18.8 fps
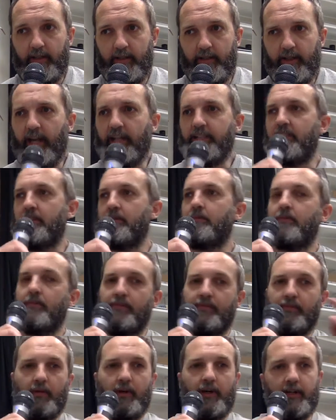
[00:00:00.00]
Actually,
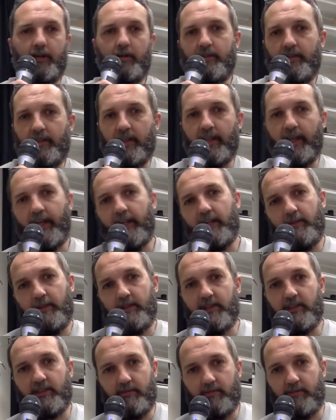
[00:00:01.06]
before I go into that, let me
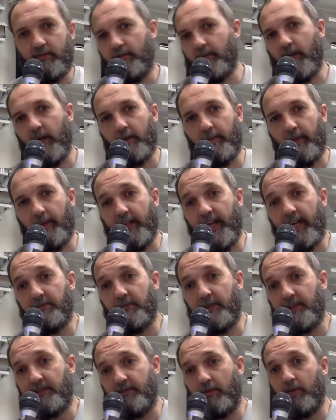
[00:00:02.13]
just talk about the last
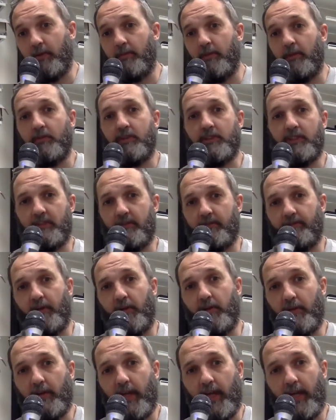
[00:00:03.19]
piece of equipment, which is a
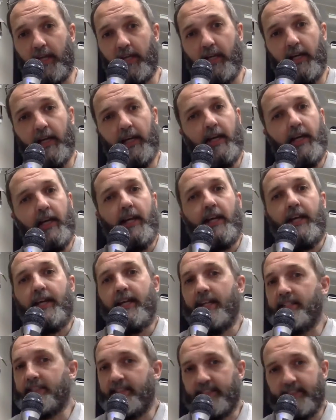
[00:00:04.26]
photo gate.
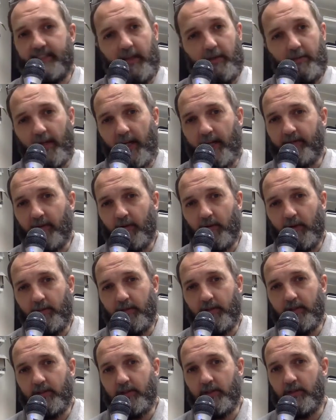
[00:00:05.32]
It's the same kind of
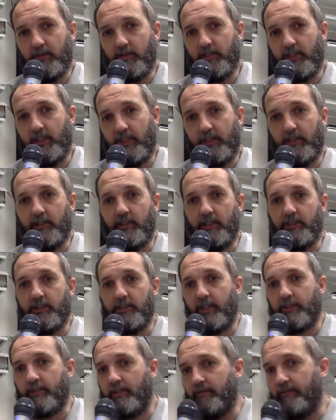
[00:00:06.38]
equipment you used in your
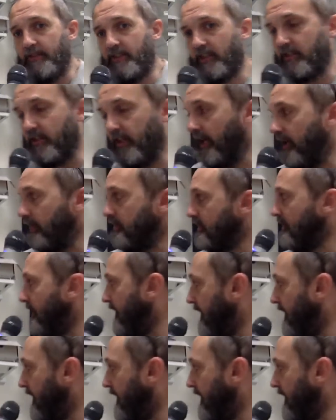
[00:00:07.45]
introductory physics labs.